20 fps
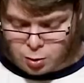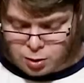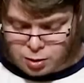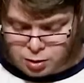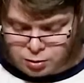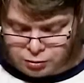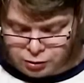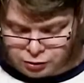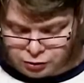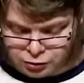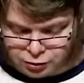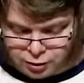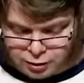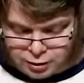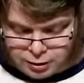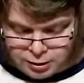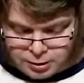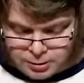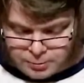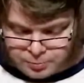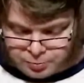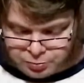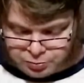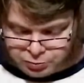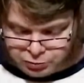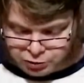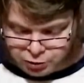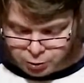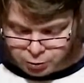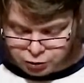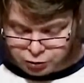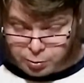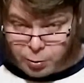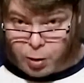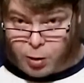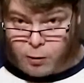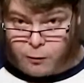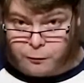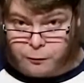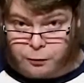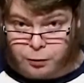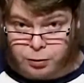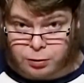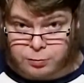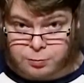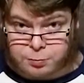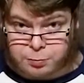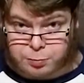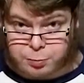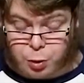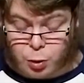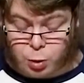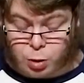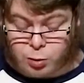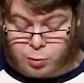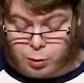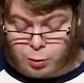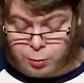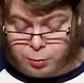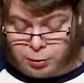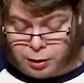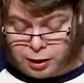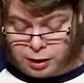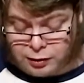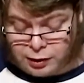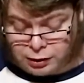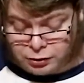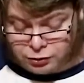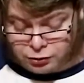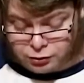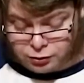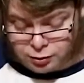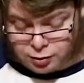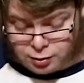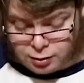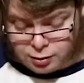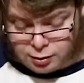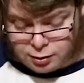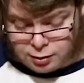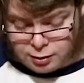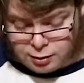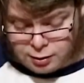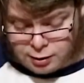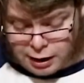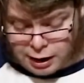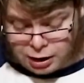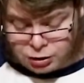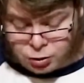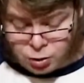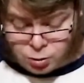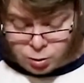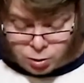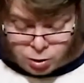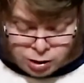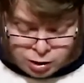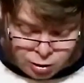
wonder it's so small for portable play. That's actually really